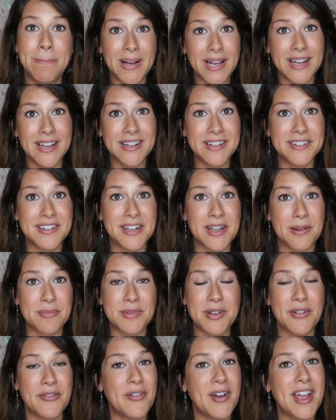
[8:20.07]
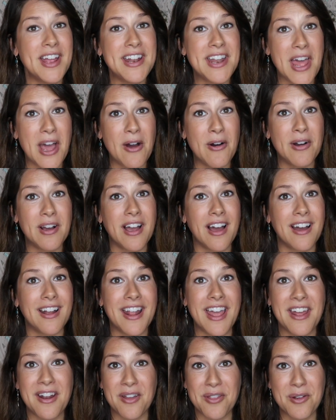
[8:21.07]
but come to find out
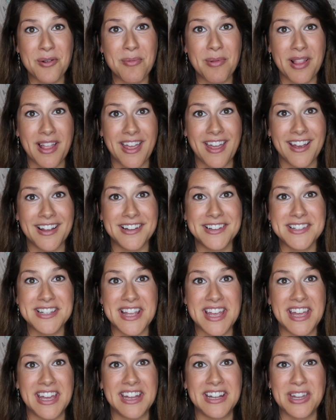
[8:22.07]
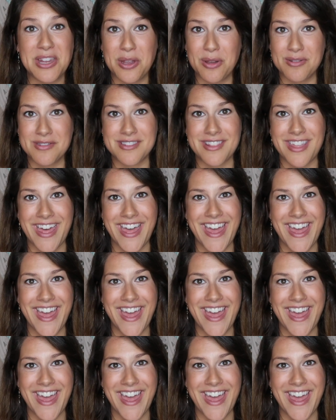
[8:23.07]
God had other plans and used